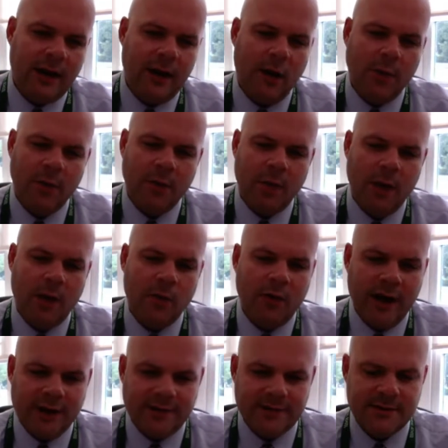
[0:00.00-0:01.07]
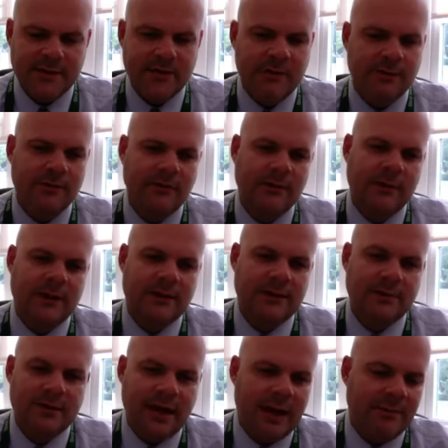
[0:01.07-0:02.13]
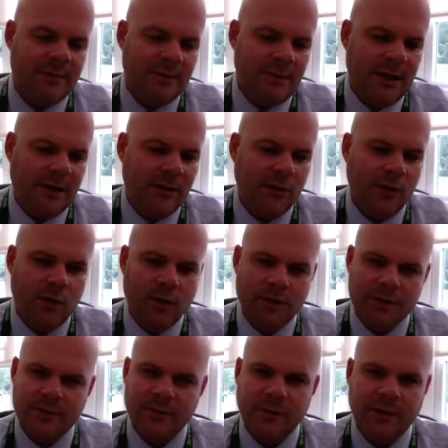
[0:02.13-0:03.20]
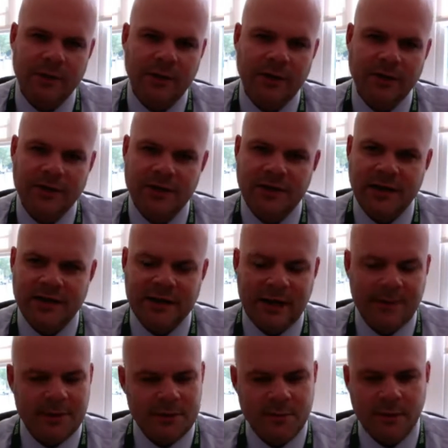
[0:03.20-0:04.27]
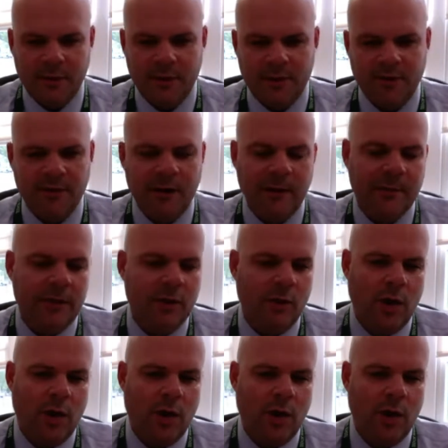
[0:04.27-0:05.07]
I hope you all rest, get some time to be outdoors, but really just get time to spend with your family.